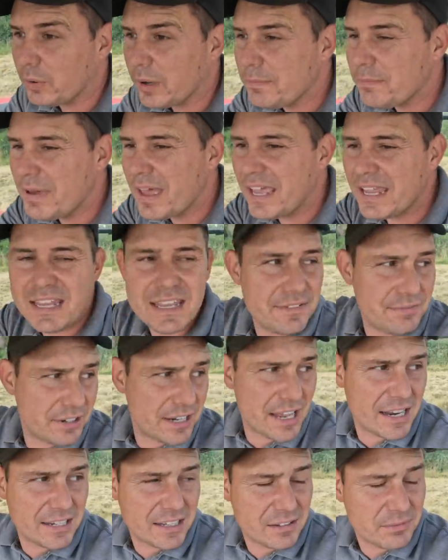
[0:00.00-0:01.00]
We may
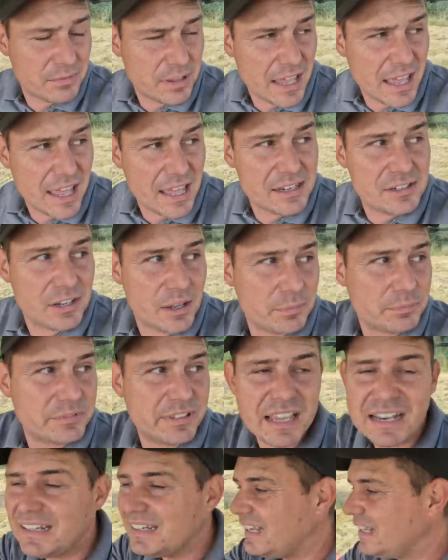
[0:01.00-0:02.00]
even end, up
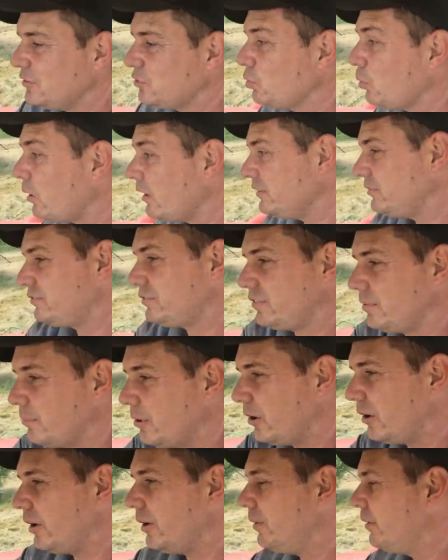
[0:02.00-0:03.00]
tedding it twice
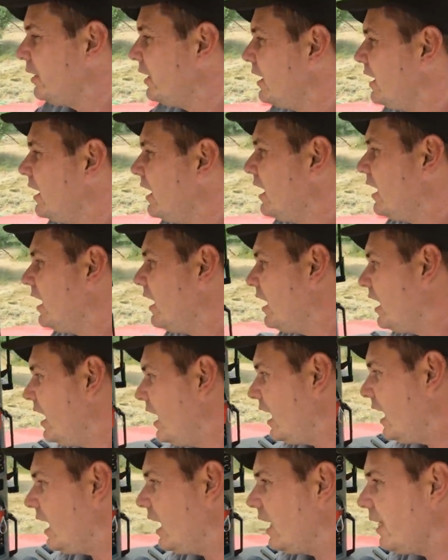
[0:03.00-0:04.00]
tomorrow.
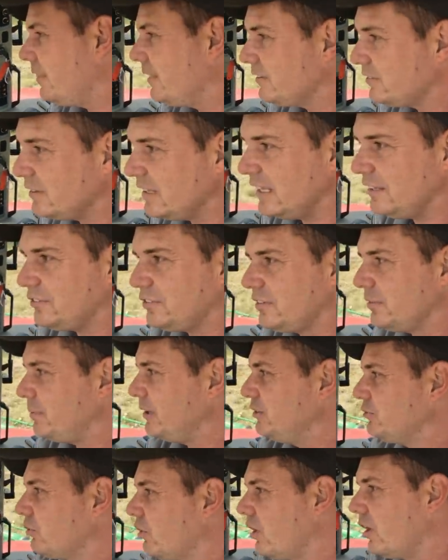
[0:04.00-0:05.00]
Uh, this needs to
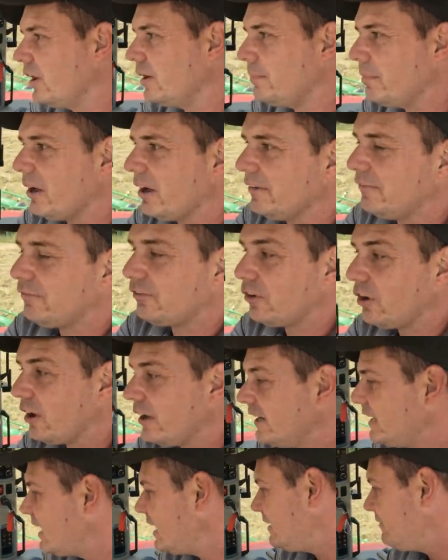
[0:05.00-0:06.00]
be dry by
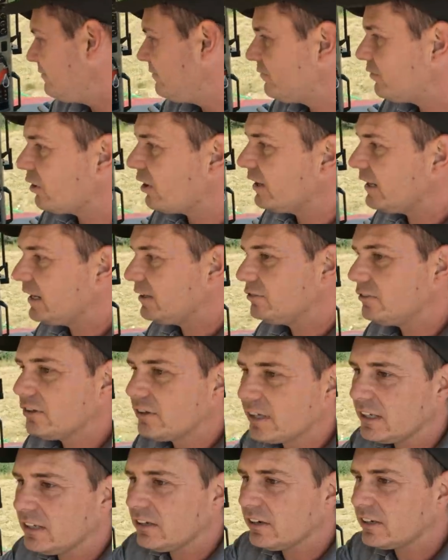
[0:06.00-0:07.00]
Friday. Friday's
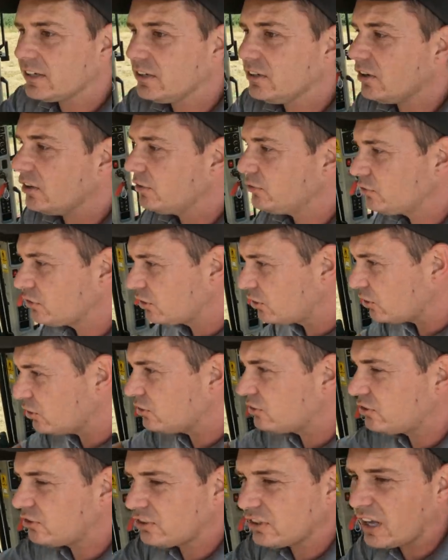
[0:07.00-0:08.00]
looking like a nice,
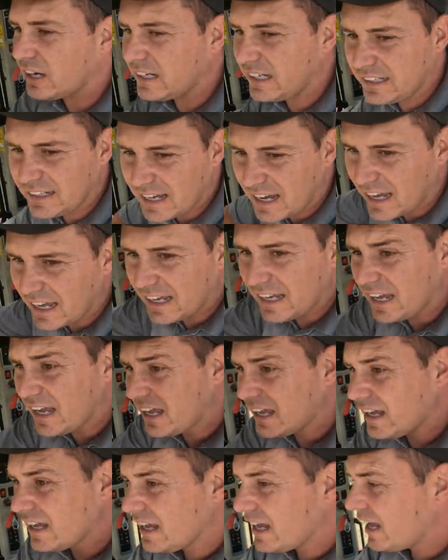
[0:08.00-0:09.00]
good, sunny day.
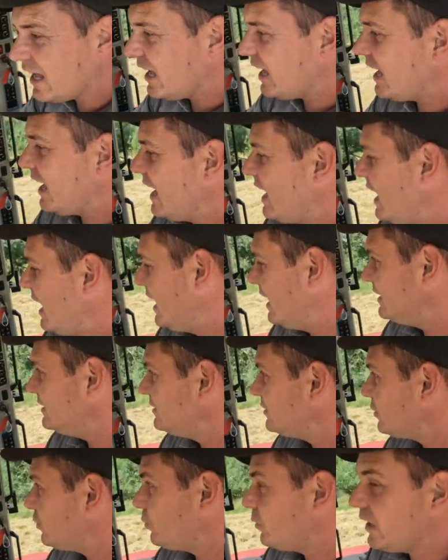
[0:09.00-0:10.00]

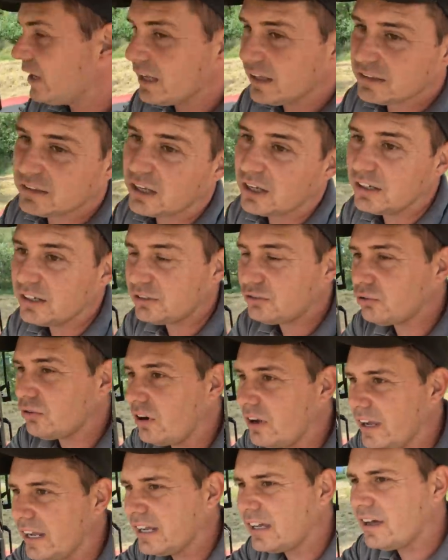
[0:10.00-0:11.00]
And we're gonna
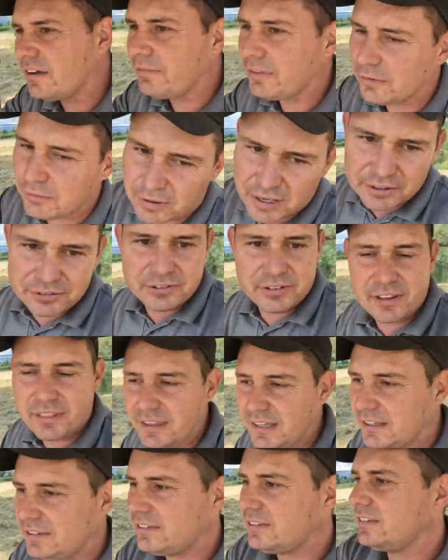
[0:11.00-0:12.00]
try and cover the rest of
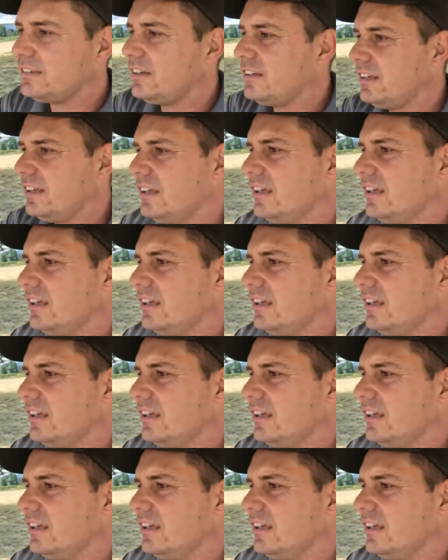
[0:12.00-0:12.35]
this.